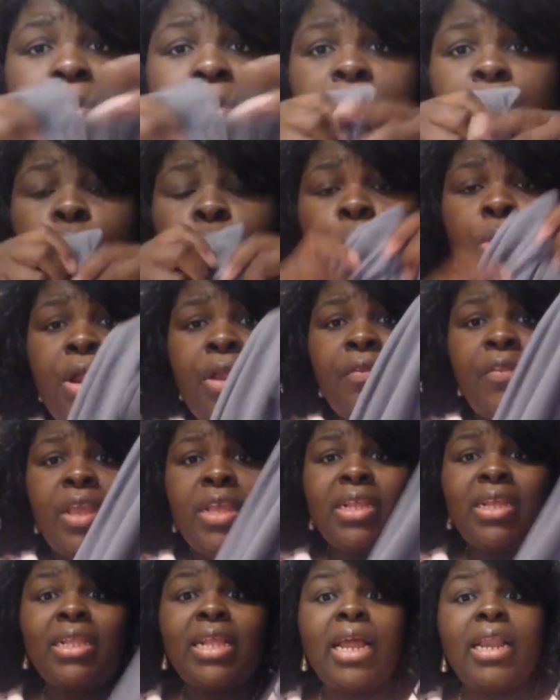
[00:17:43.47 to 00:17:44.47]
I'm gonna wear
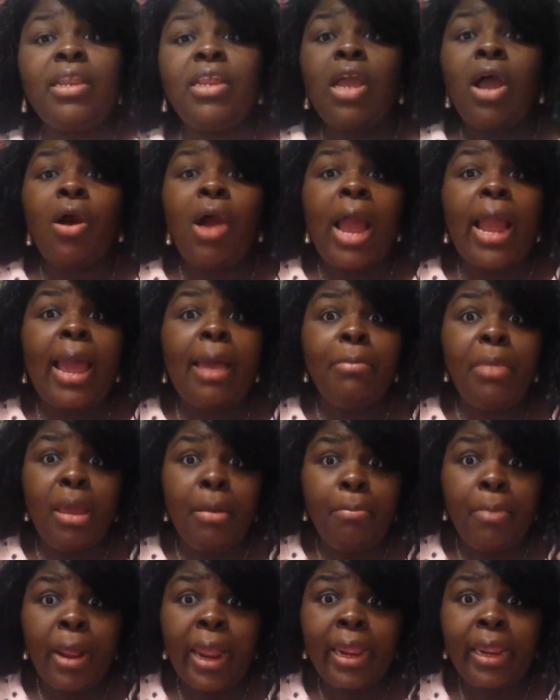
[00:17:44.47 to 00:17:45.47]
these because y'all I got me
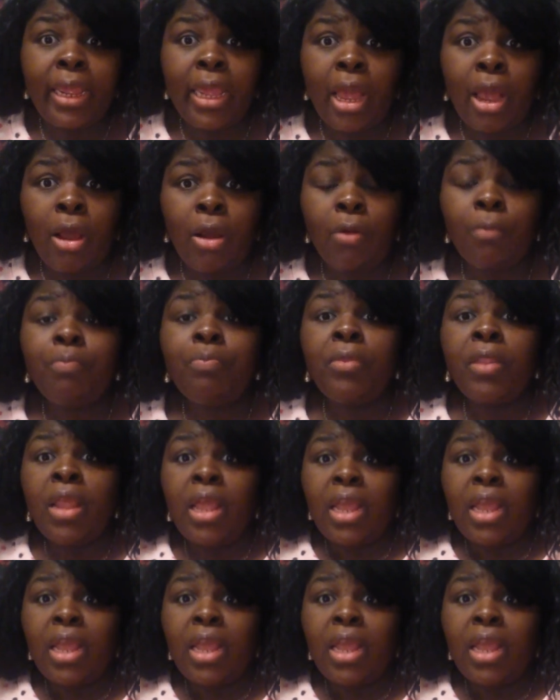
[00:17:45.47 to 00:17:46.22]
a bike, y'all.